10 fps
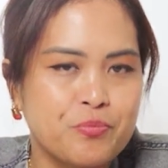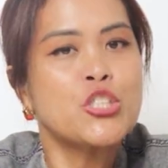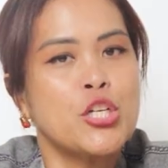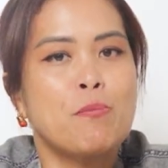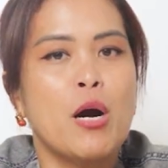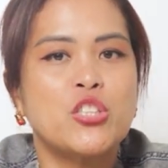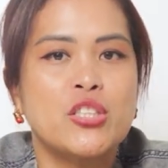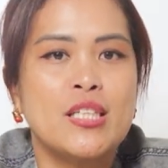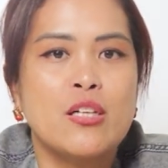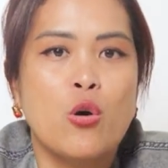She
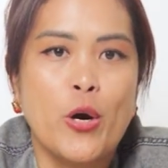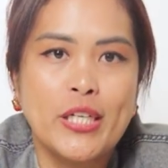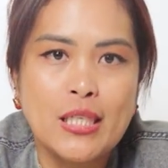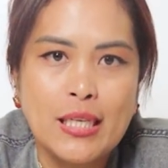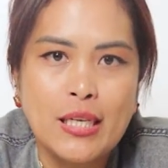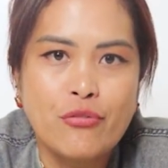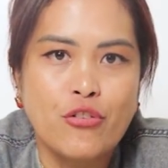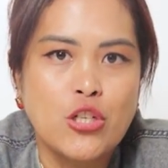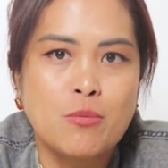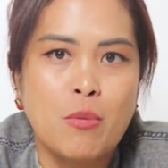budgeted accordingly.
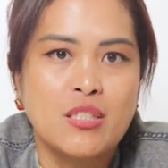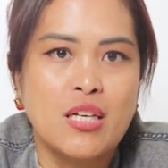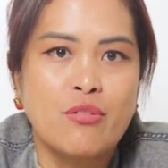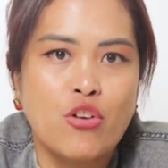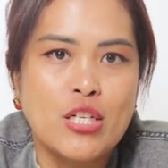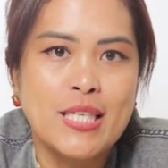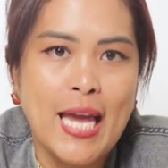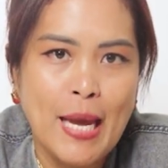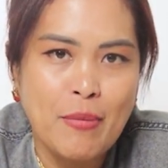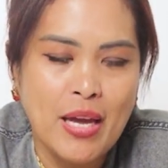First month's invoice
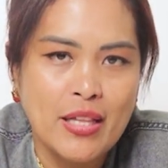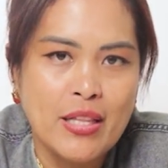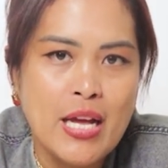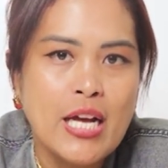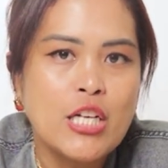came in.